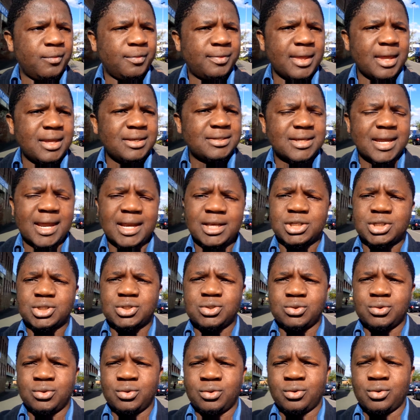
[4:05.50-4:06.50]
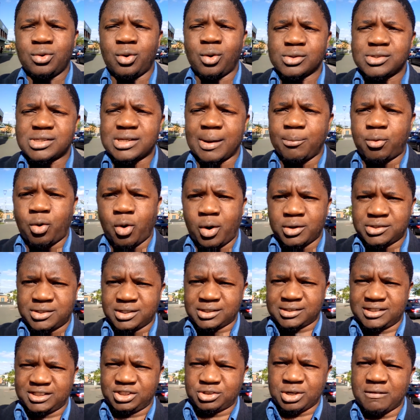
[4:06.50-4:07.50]
they tend to
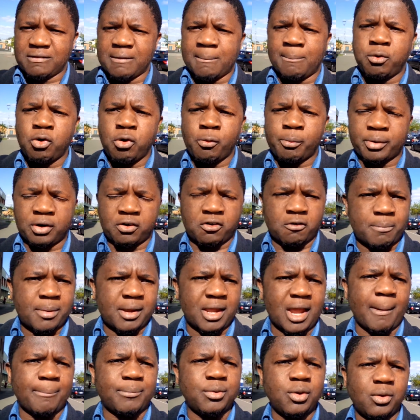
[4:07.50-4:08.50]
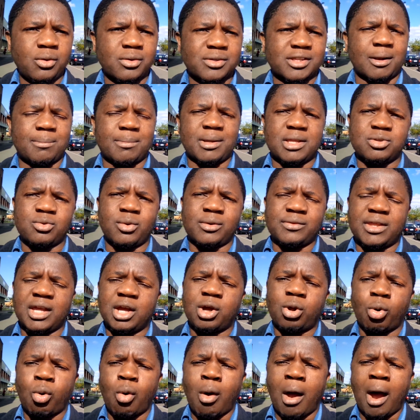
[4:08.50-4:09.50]
subconsciously have a blueprint of being abused. That means when
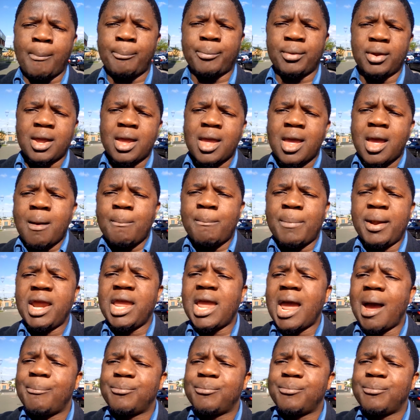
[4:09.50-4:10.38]
they grow up, being